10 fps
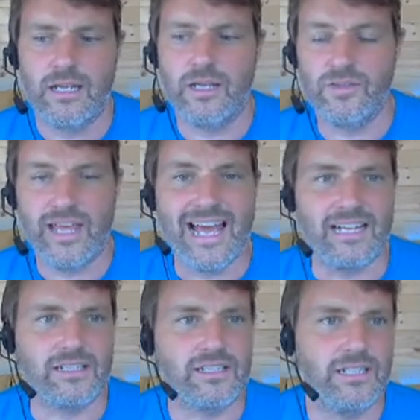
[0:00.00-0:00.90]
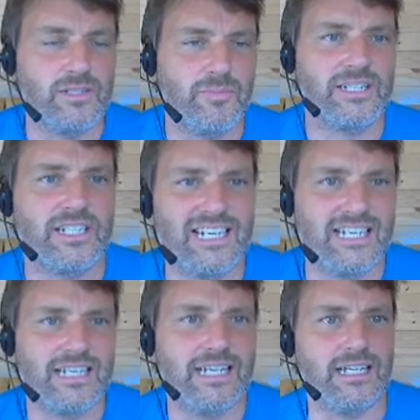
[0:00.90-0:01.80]
and that is
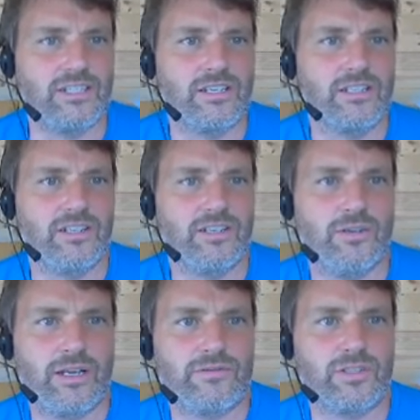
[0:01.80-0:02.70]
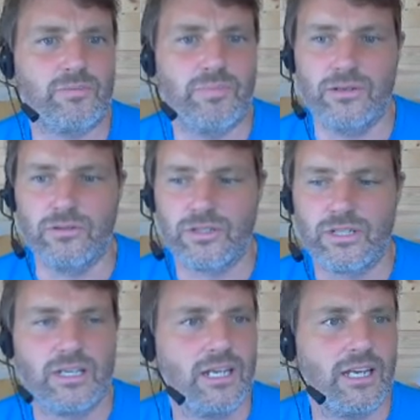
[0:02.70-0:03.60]
basically it. You have just built
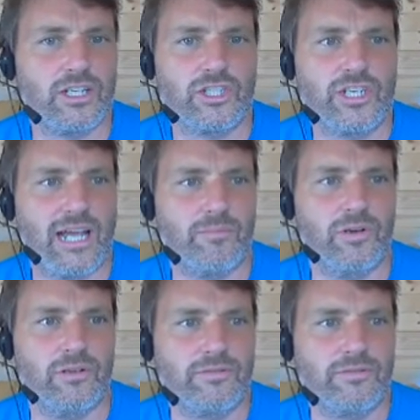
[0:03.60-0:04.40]
a chatbot